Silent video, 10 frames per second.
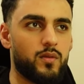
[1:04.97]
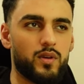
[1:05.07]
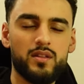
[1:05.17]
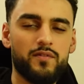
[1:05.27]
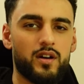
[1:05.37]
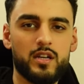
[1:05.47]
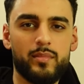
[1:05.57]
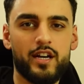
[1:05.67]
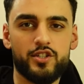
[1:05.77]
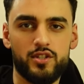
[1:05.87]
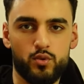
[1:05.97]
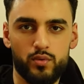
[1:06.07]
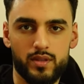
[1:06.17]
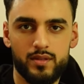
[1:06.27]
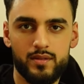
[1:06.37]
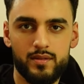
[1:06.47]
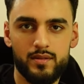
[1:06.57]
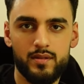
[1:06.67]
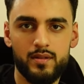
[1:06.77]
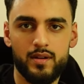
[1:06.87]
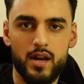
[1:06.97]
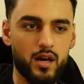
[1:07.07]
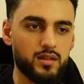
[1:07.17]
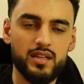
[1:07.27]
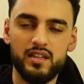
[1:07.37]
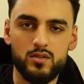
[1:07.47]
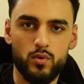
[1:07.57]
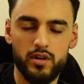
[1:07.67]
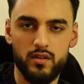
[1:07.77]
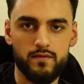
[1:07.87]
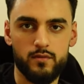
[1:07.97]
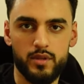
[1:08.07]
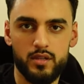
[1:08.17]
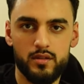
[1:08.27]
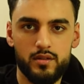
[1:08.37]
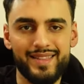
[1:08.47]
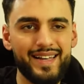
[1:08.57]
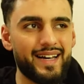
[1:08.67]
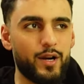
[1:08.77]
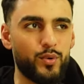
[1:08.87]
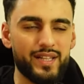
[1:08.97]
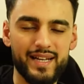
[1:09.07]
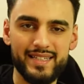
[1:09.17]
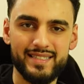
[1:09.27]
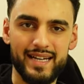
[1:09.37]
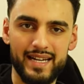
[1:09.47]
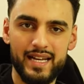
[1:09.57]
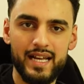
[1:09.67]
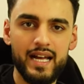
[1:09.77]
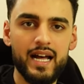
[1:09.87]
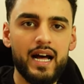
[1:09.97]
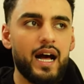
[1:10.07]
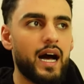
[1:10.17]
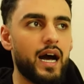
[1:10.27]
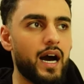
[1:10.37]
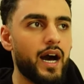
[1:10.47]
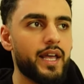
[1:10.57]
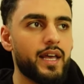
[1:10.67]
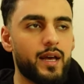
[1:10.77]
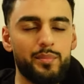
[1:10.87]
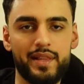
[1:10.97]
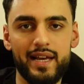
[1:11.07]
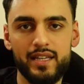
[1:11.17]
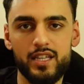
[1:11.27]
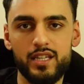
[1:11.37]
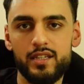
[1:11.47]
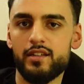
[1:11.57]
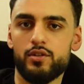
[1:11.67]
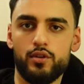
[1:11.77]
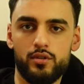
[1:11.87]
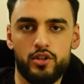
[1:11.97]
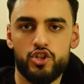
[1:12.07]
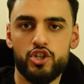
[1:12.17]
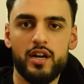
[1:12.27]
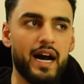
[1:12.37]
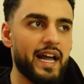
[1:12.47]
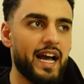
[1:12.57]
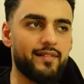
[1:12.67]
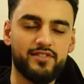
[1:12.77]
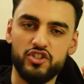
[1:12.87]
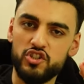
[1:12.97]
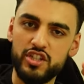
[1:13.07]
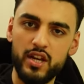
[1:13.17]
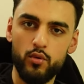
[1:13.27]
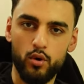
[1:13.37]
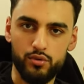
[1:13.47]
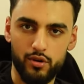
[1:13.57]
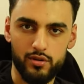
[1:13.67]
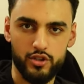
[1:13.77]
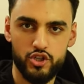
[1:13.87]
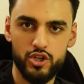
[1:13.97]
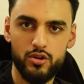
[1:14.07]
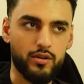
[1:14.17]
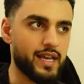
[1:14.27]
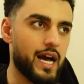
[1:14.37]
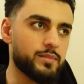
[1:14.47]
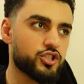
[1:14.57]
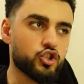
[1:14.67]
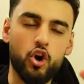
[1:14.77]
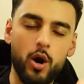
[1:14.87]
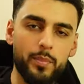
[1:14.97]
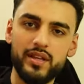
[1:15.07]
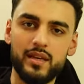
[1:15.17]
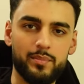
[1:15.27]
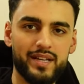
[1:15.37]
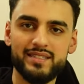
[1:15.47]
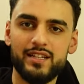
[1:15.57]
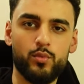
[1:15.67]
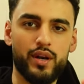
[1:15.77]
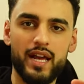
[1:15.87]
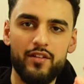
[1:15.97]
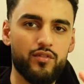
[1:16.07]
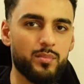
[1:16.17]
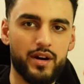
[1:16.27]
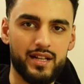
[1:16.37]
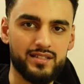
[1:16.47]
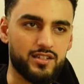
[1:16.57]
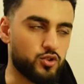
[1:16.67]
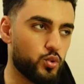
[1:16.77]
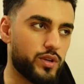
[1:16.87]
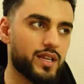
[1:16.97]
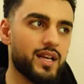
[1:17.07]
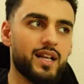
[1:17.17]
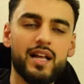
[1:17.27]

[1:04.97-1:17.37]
what the fuck am I actually doing? Nothing is working for me. Then I realized that I am lacking knowledge. I have zero knowledge. Okay, I'm just copying and pasting what everybody else is doing.